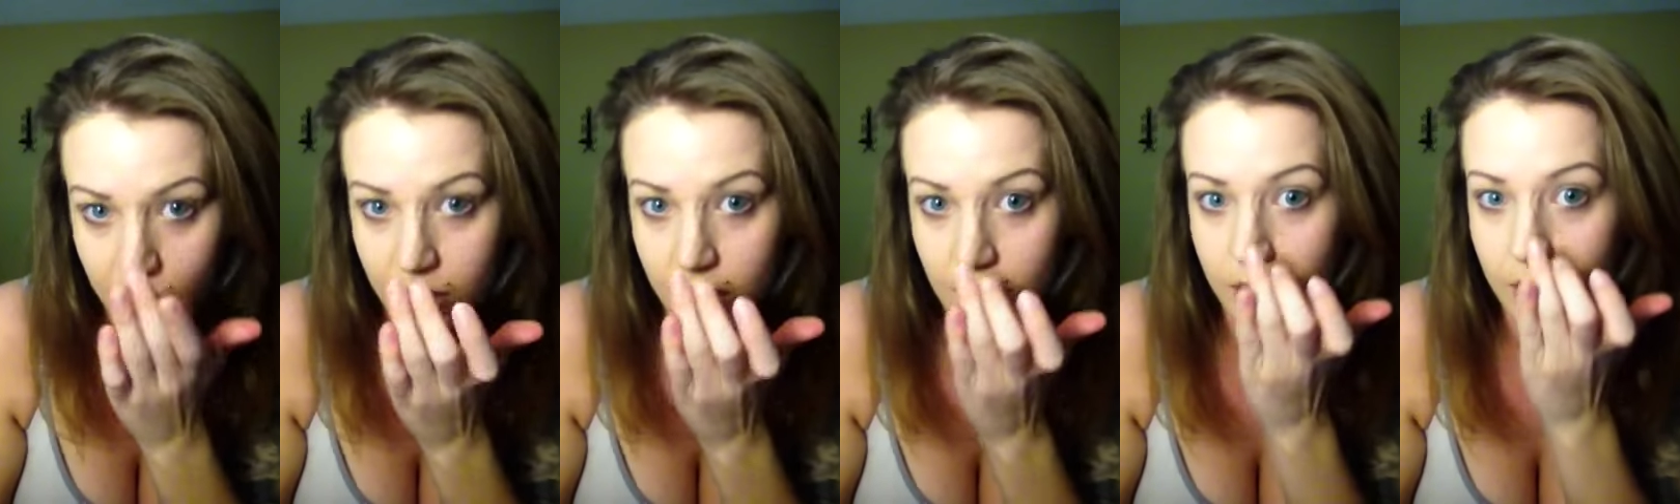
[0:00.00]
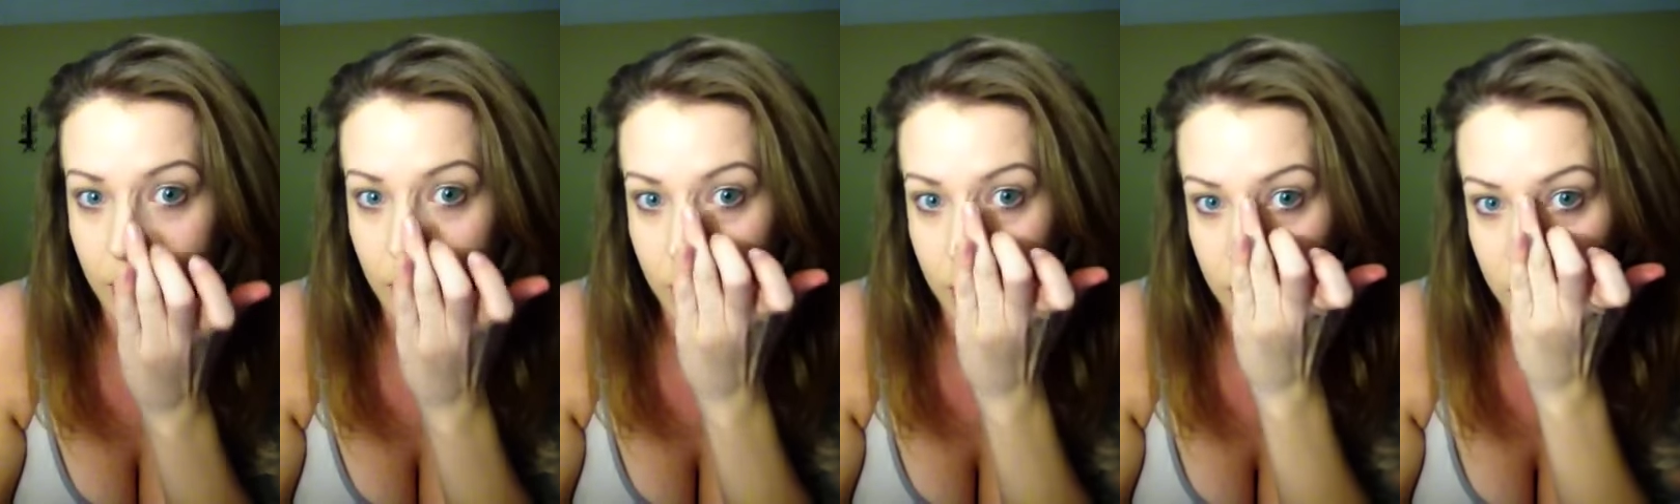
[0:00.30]
I
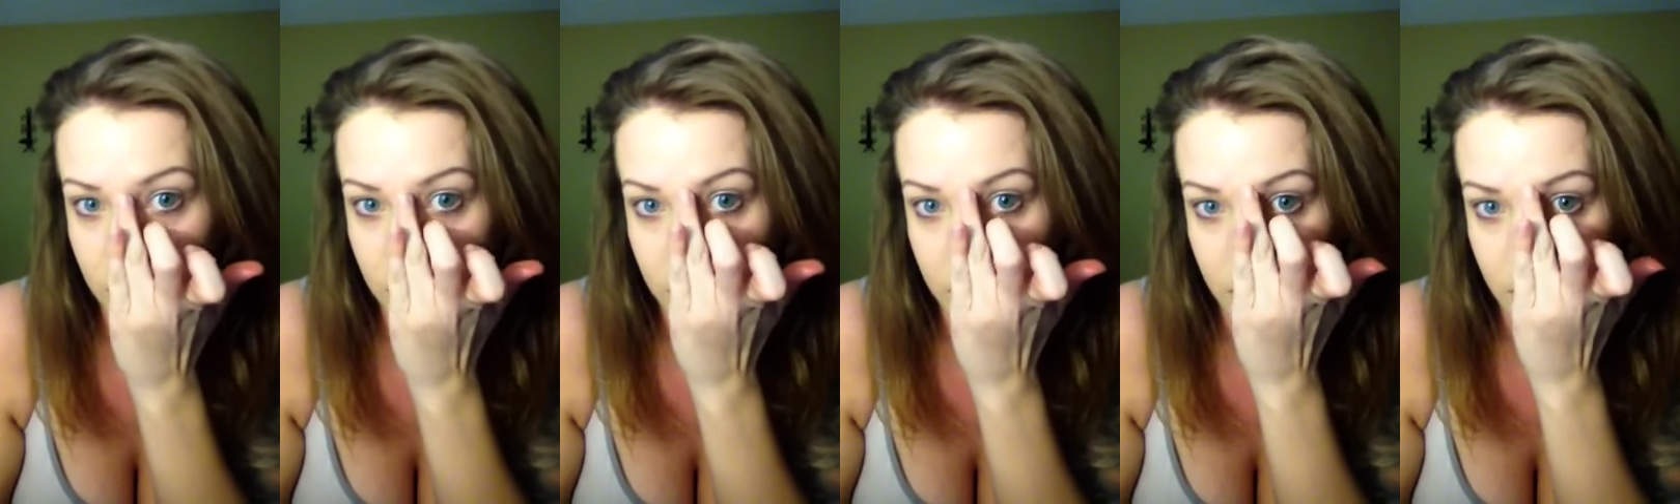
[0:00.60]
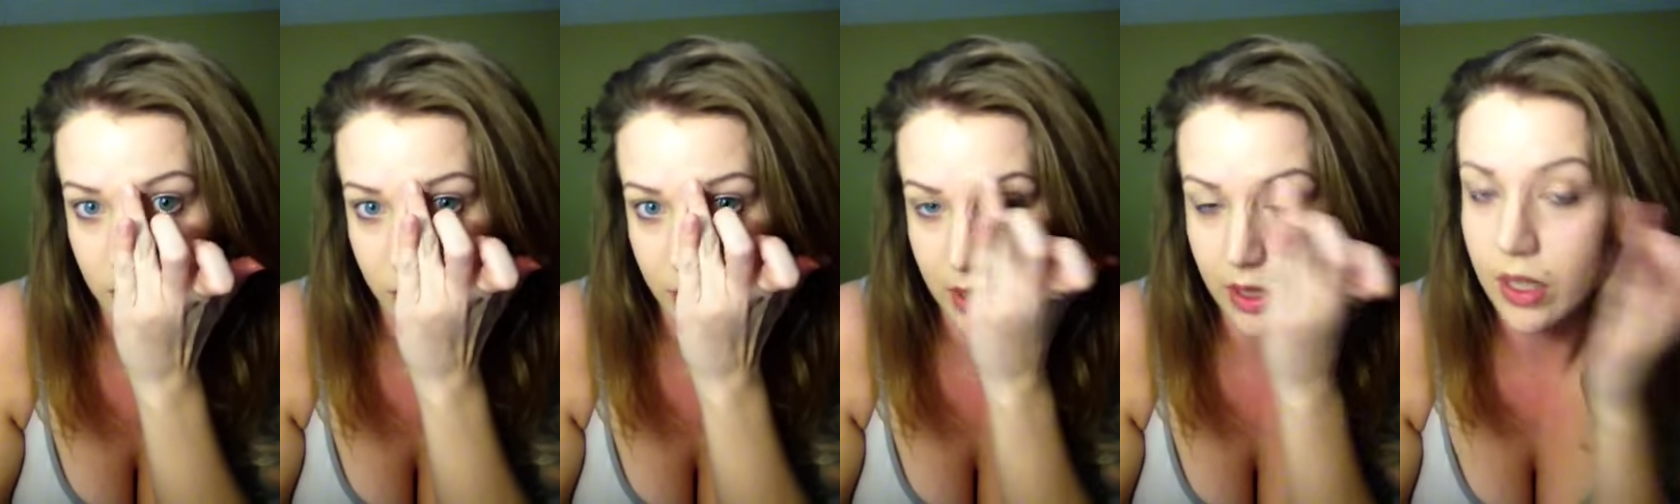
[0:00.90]
know it looks a
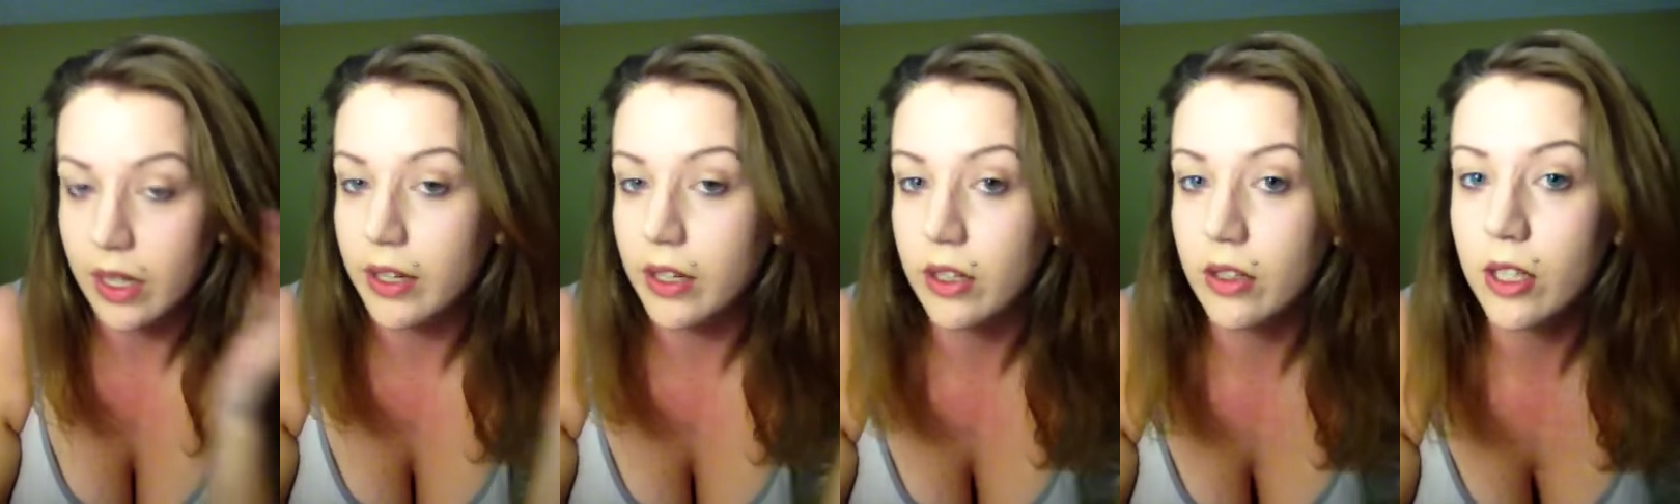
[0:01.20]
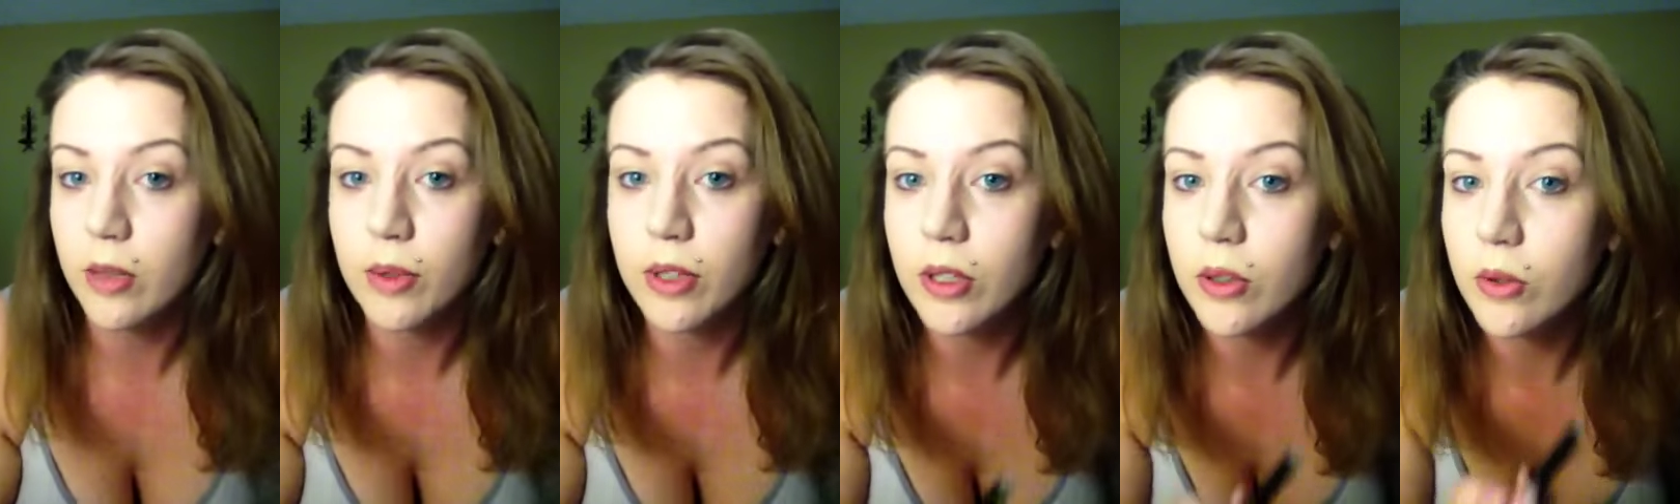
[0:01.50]
little bit lighter
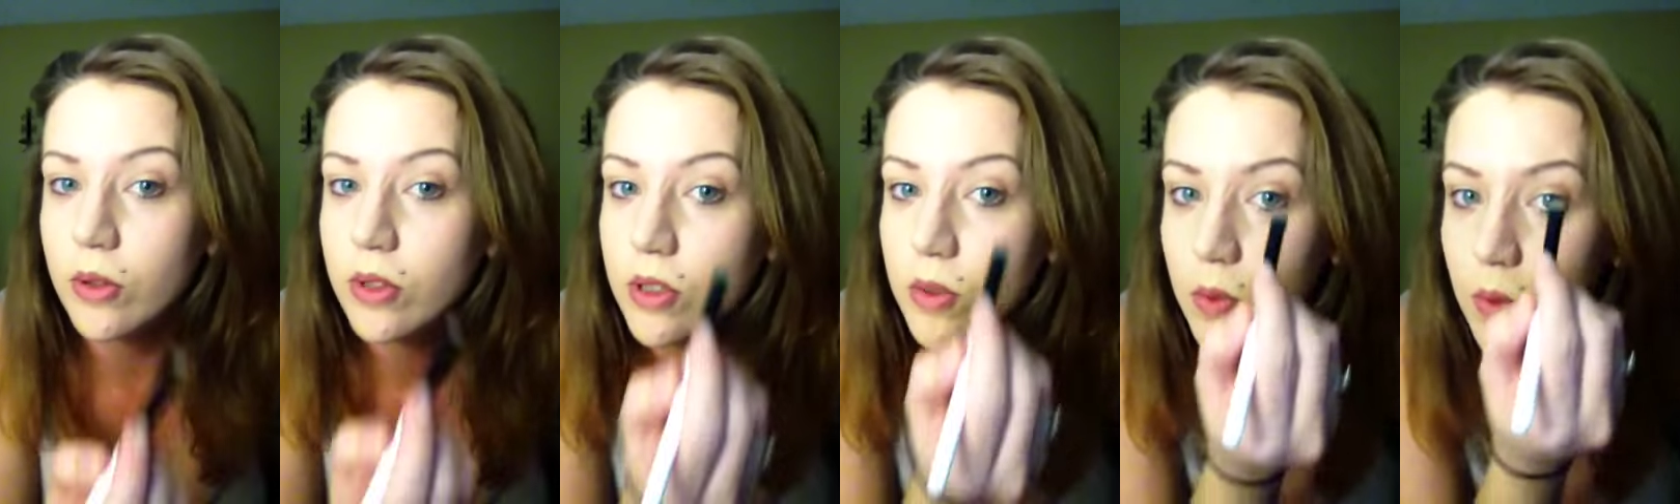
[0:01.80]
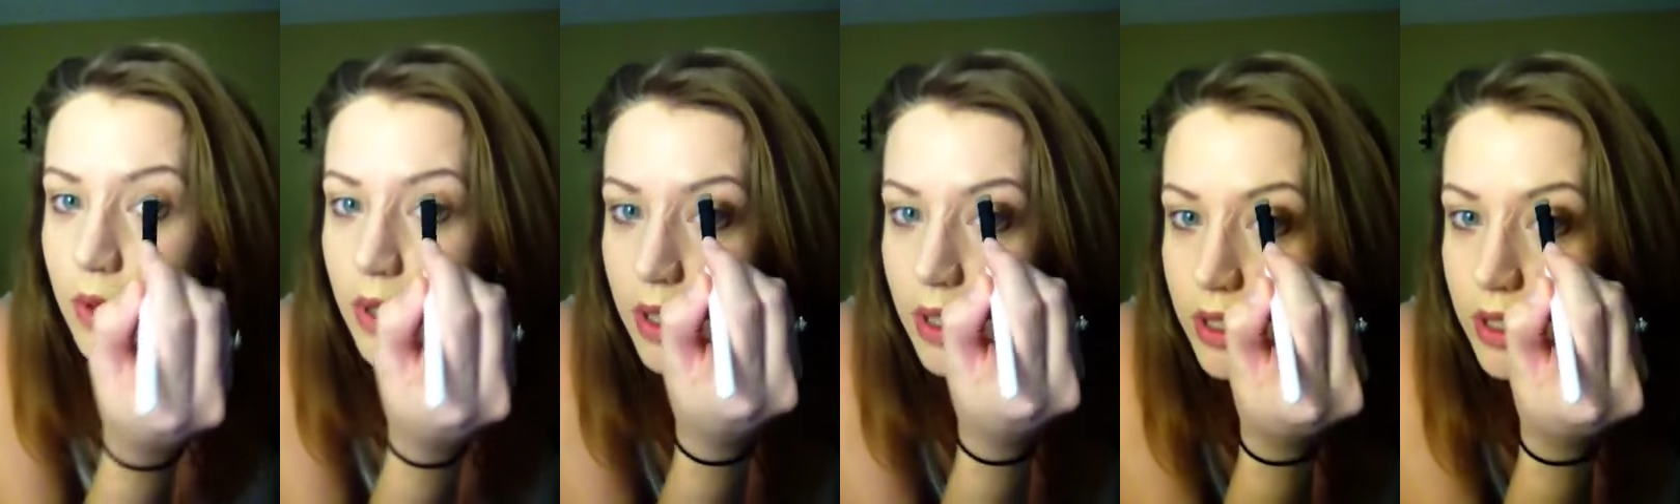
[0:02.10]
there, but you always want